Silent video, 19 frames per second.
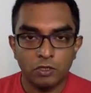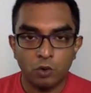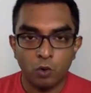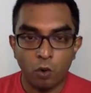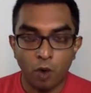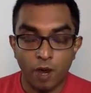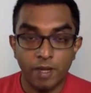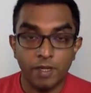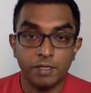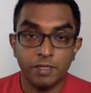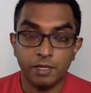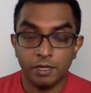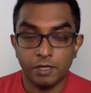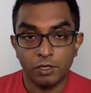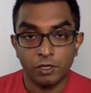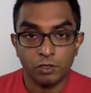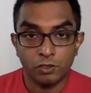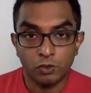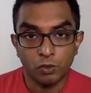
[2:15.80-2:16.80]
quieter
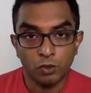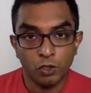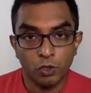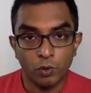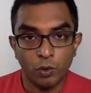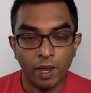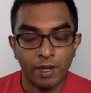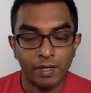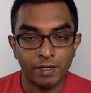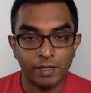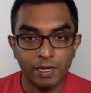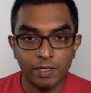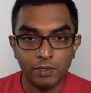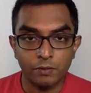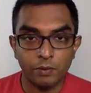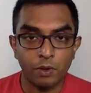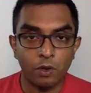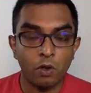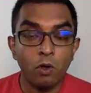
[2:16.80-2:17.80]
in your studio, and
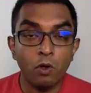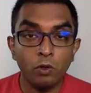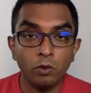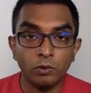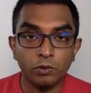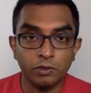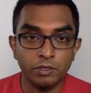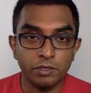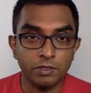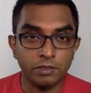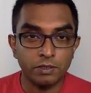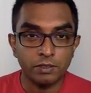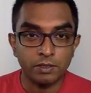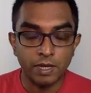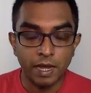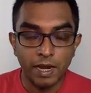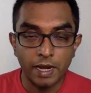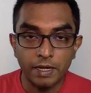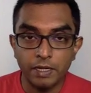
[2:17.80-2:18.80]
that's where all these
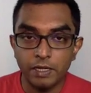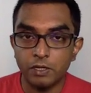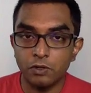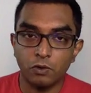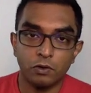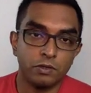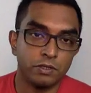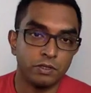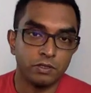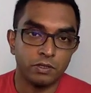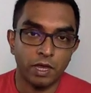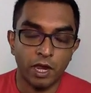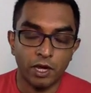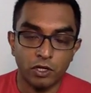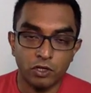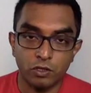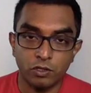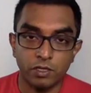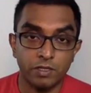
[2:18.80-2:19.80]
tiny noises
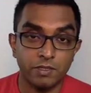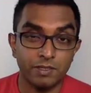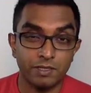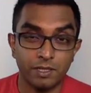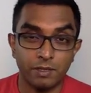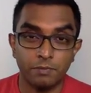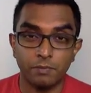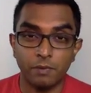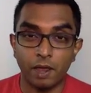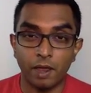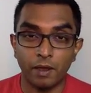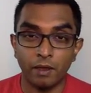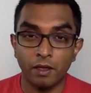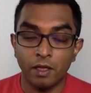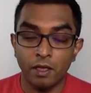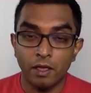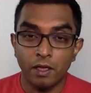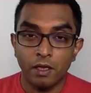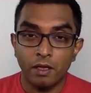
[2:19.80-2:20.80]
actually seem like
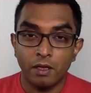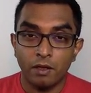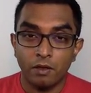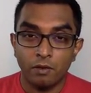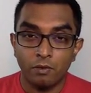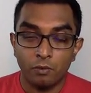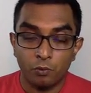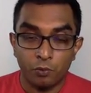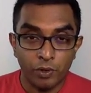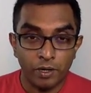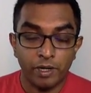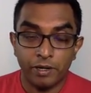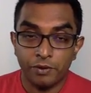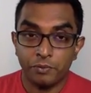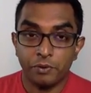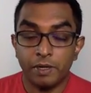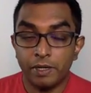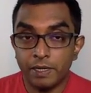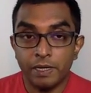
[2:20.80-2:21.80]

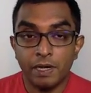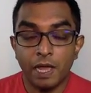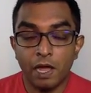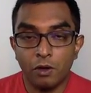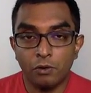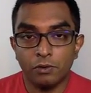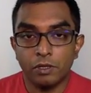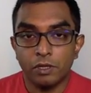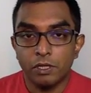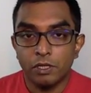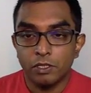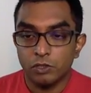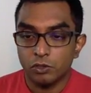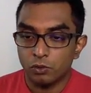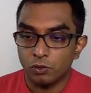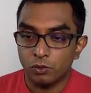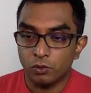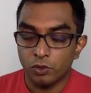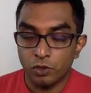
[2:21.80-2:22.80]
really loud.
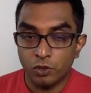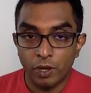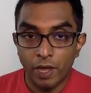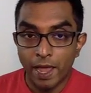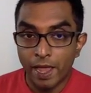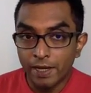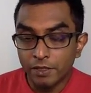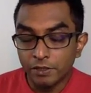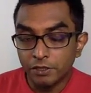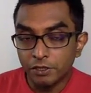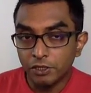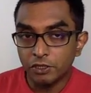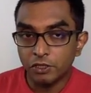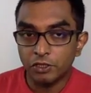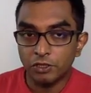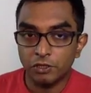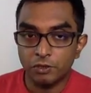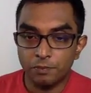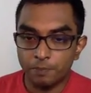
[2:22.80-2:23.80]
So your air
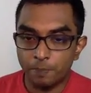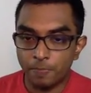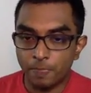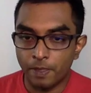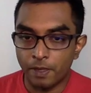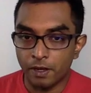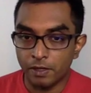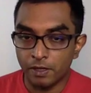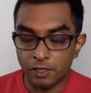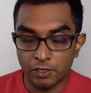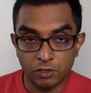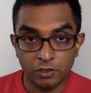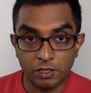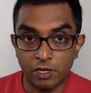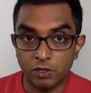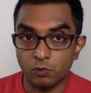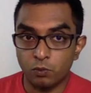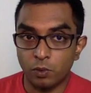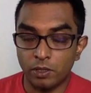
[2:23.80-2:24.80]
conditioner,
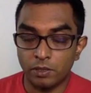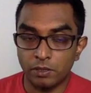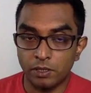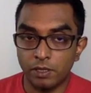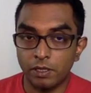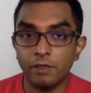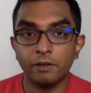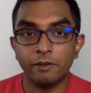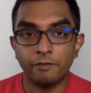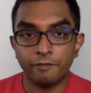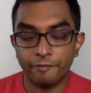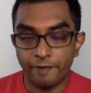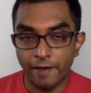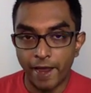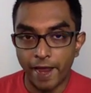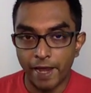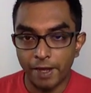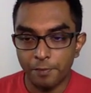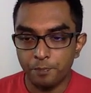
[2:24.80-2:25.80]
that's one thing. The
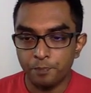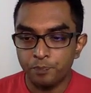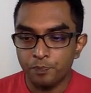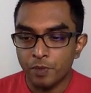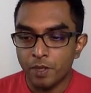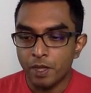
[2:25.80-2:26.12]
fan,